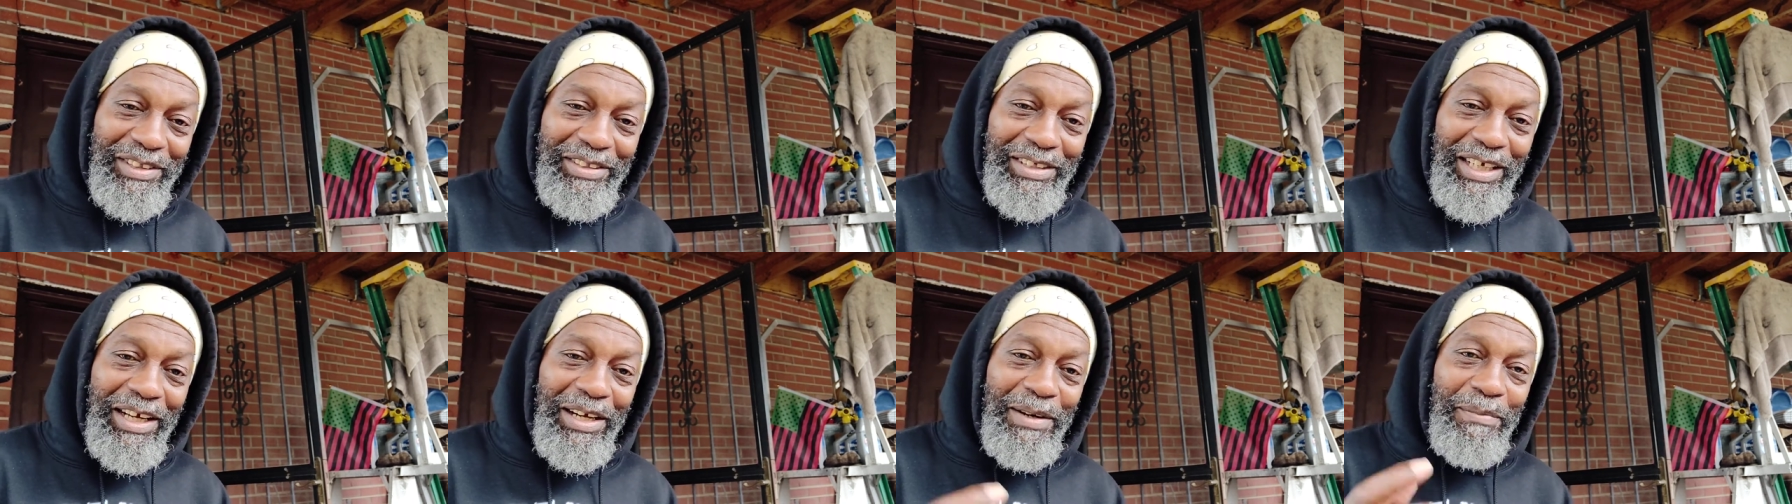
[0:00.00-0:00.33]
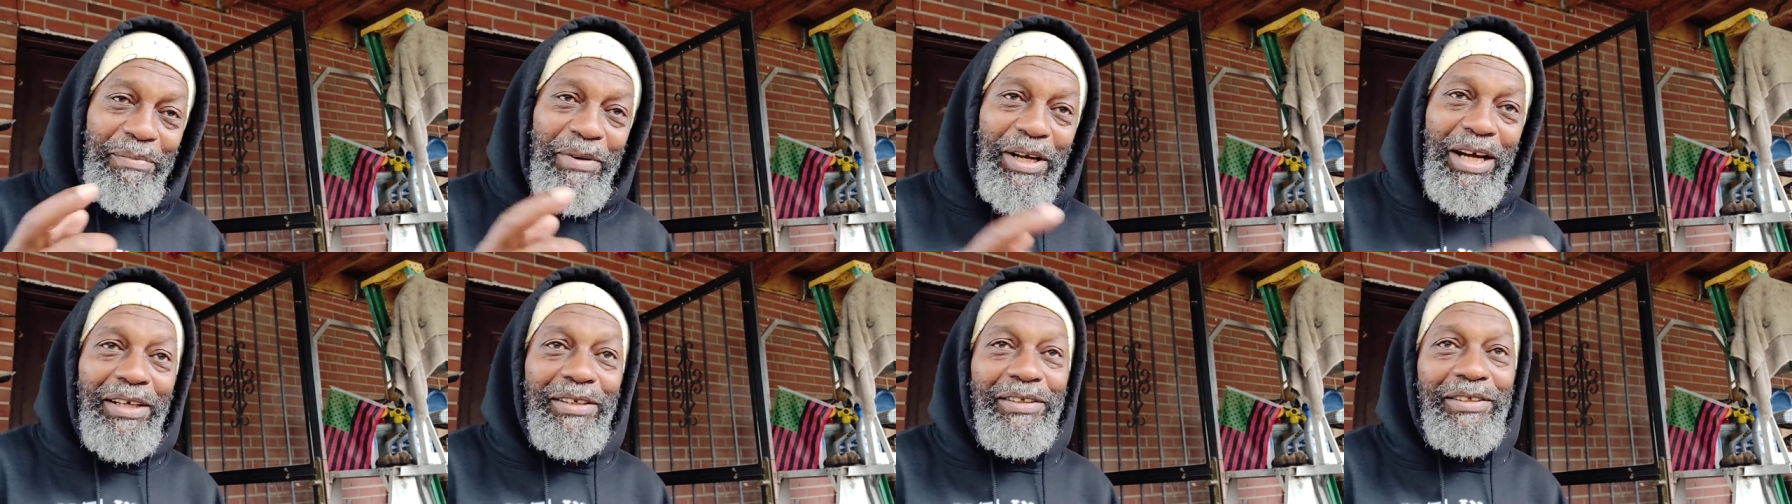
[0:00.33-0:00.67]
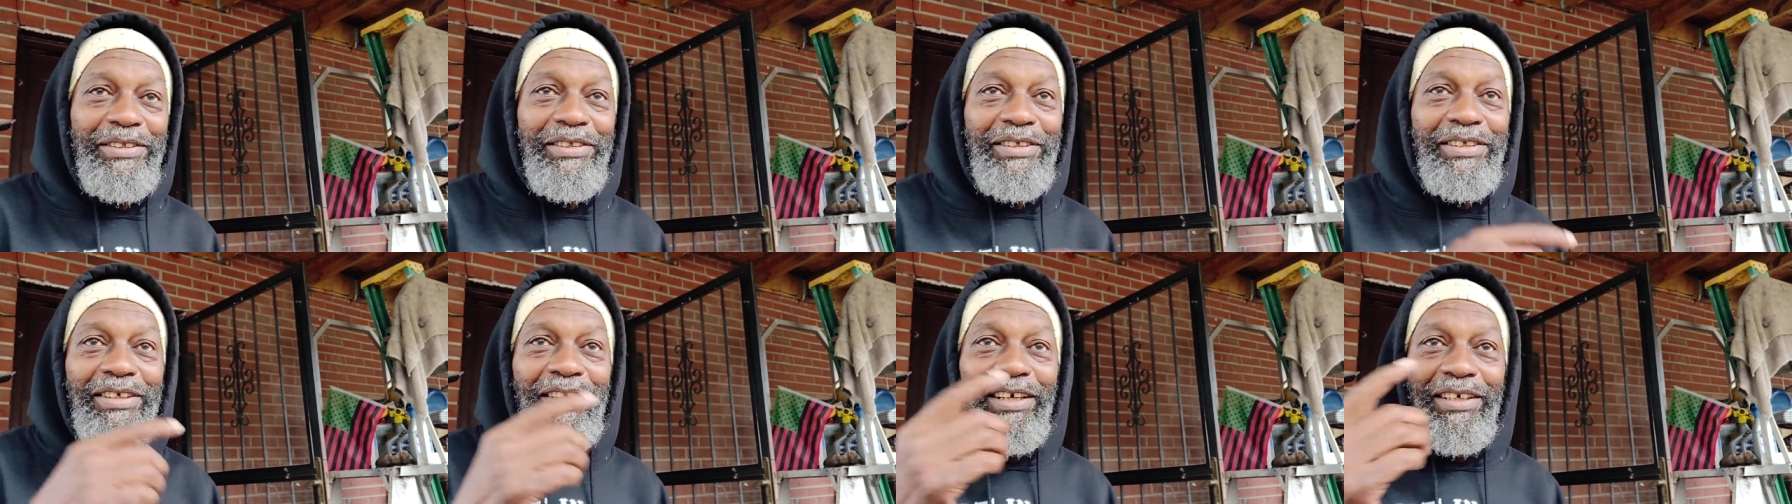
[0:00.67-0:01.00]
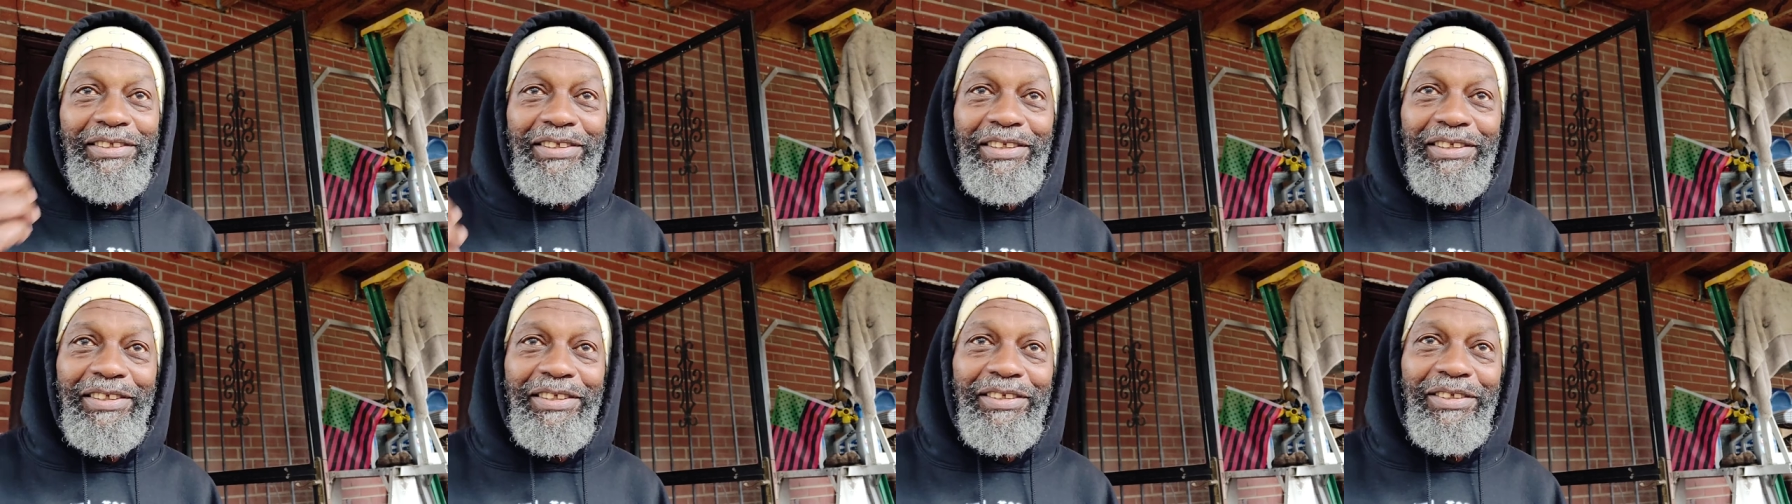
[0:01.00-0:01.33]
Diane Brown is a
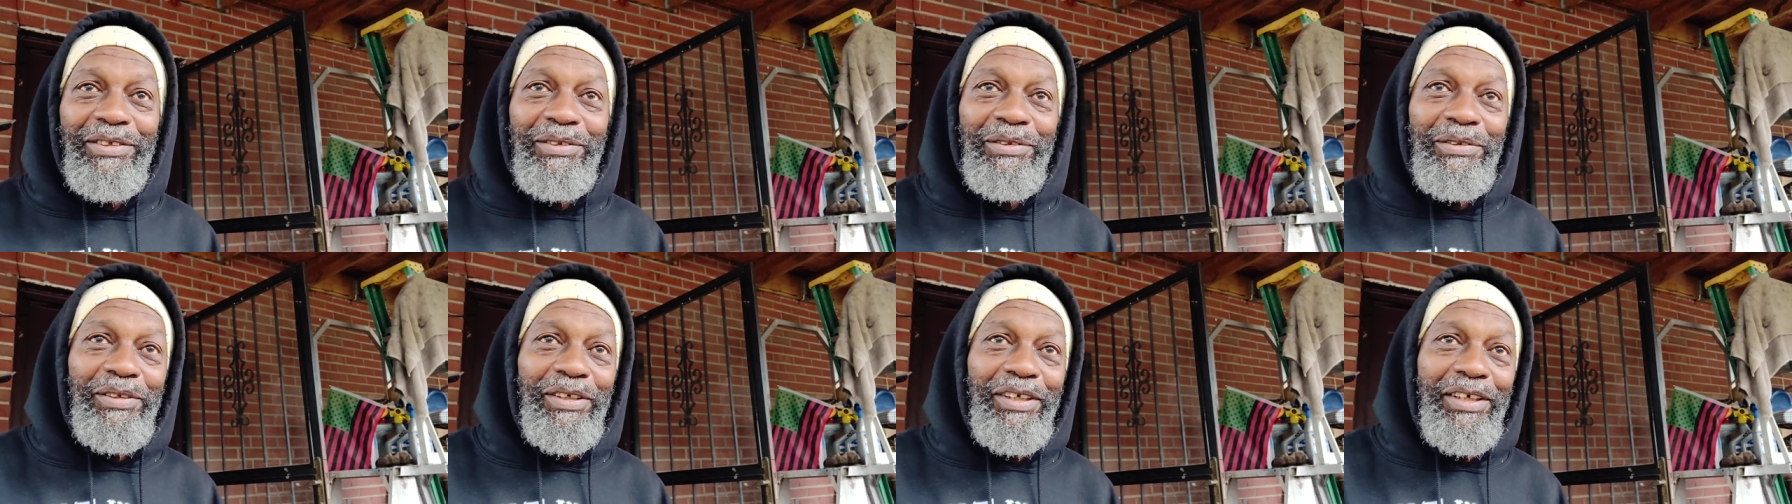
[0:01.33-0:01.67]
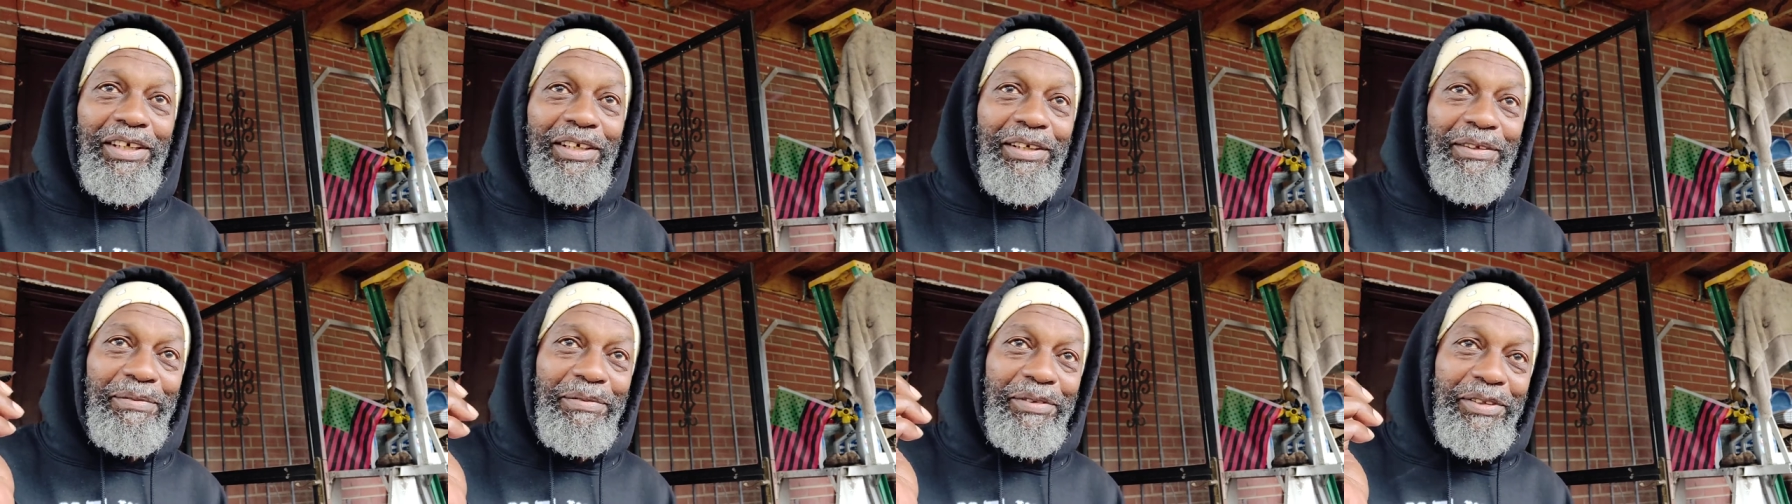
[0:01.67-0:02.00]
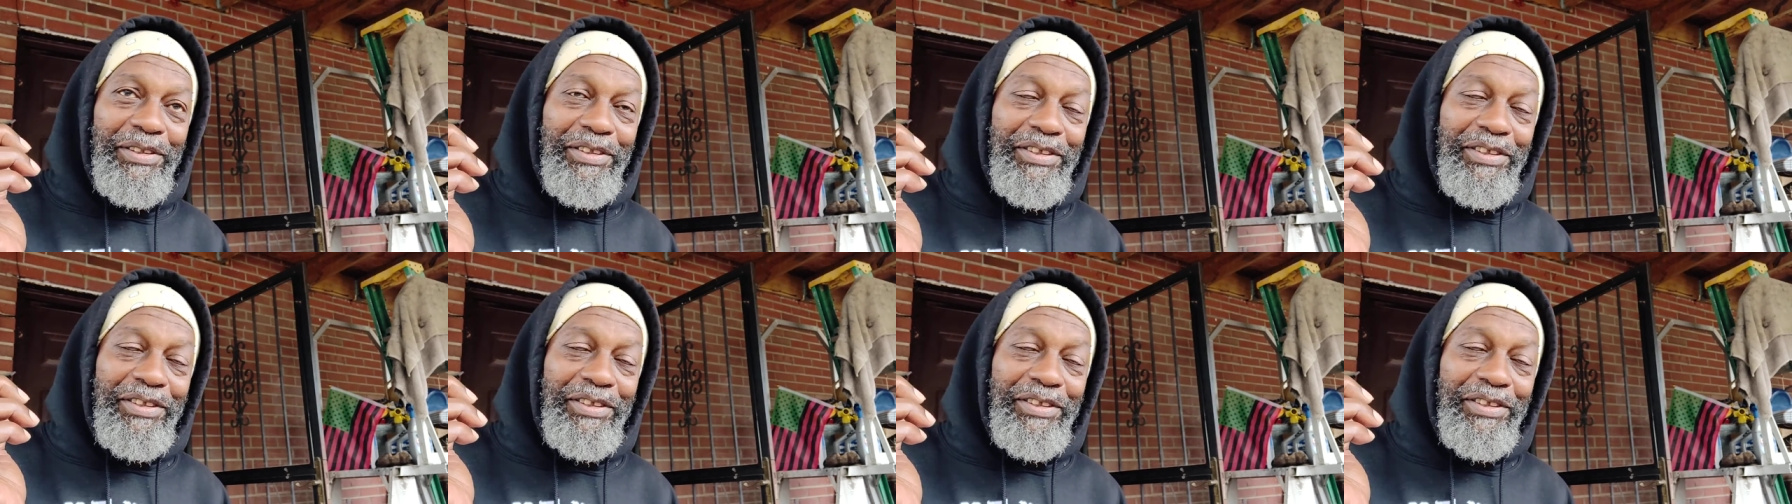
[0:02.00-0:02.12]
cousin to uh,